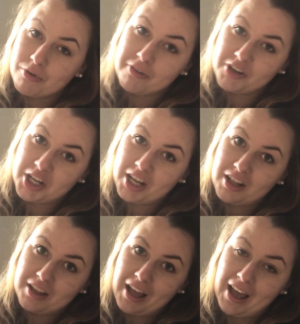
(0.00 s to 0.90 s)

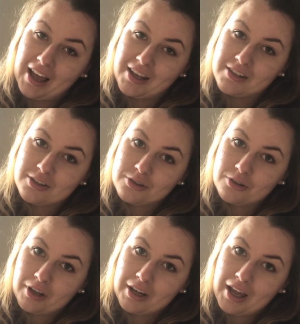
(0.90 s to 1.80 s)
Riverdale and
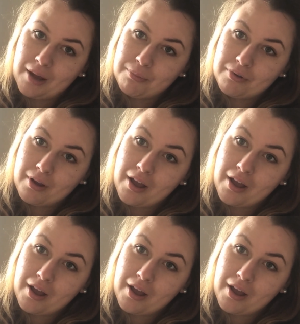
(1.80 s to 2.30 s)
took a nap.